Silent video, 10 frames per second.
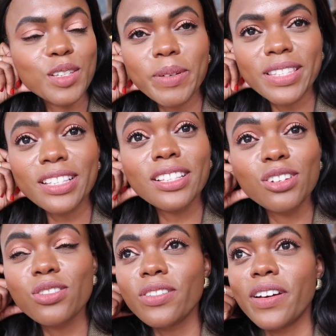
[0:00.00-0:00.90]
this place is
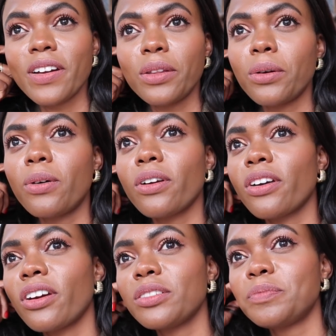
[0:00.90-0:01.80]
literally right on the
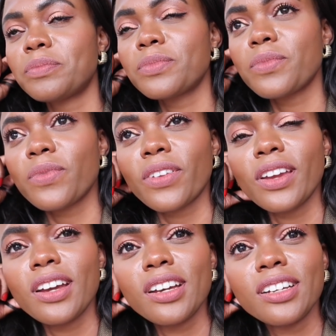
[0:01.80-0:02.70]
corner
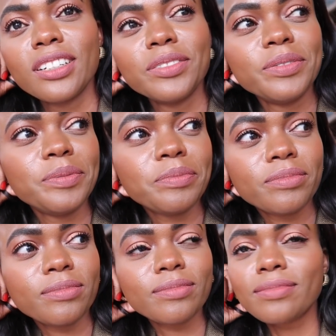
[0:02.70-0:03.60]
um,
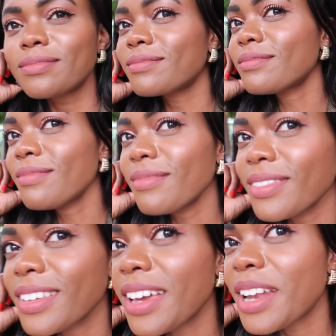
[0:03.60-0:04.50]

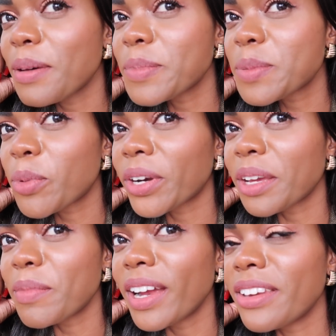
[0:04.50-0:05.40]
and I'm
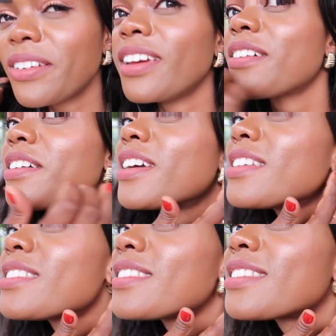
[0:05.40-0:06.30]
sporting my new
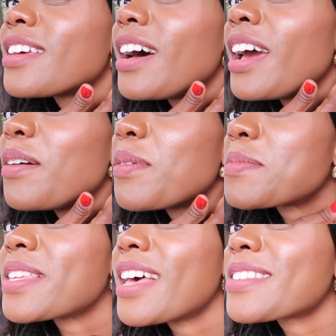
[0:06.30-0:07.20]
earrings I am
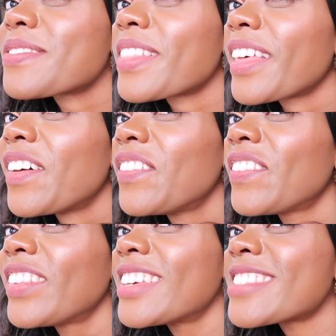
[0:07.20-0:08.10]
obsessed with them
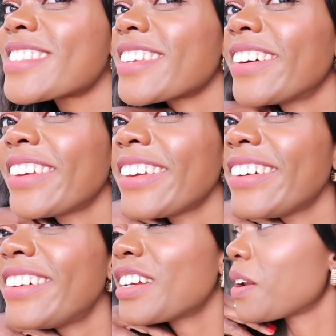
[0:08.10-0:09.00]
they're so
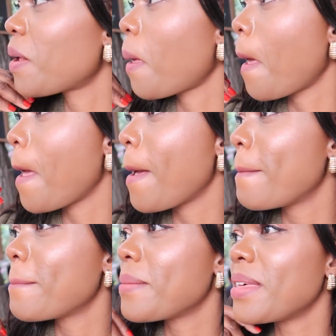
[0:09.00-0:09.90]
cute
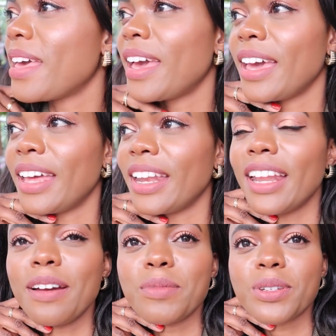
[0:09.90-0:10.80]
and
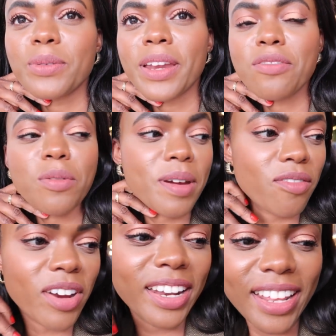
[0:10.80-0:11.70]
I'm just waiting for my
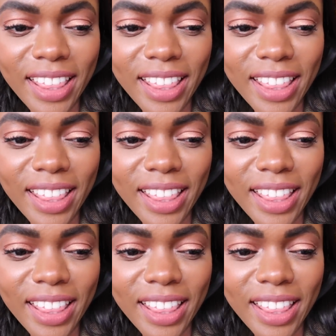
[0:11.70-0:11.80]
friend.